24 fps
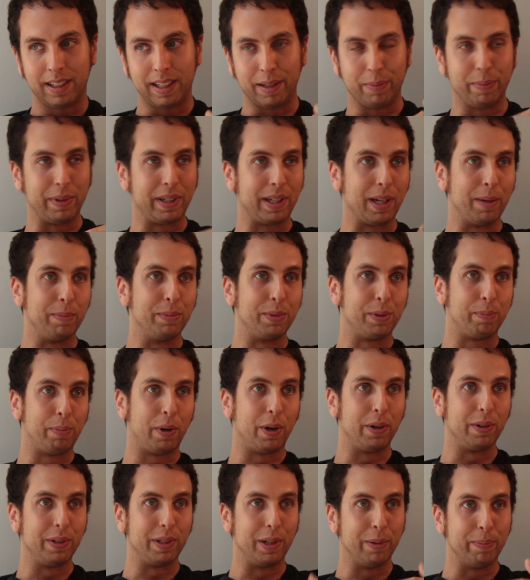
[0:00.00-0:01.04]
it becomes
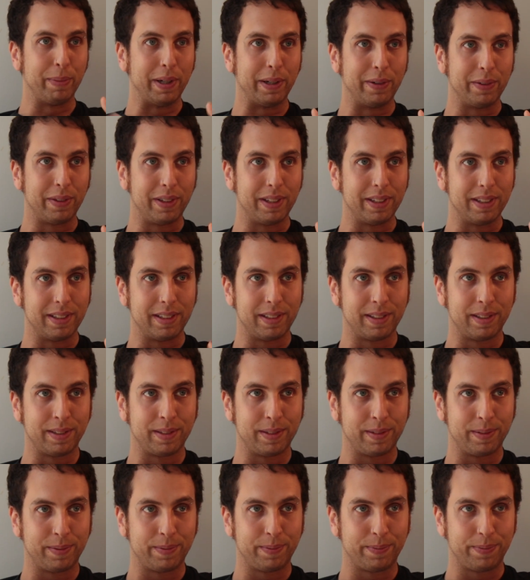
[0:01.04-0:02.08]
partly about the
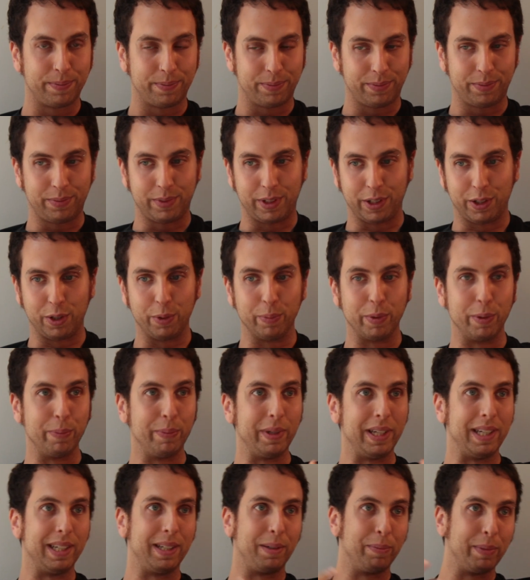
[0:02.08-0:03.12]
human
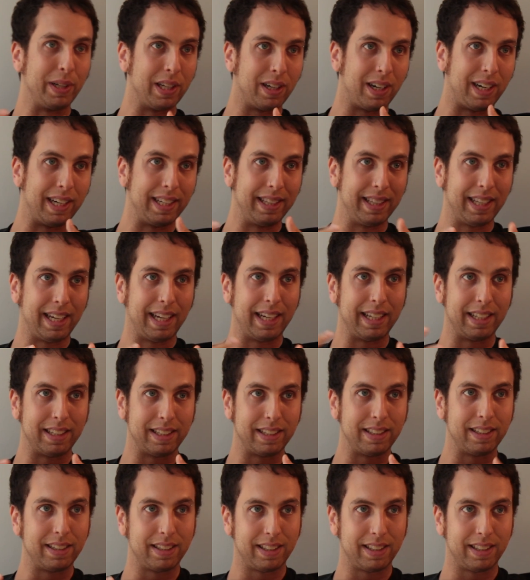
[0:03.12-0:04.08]
being behind that,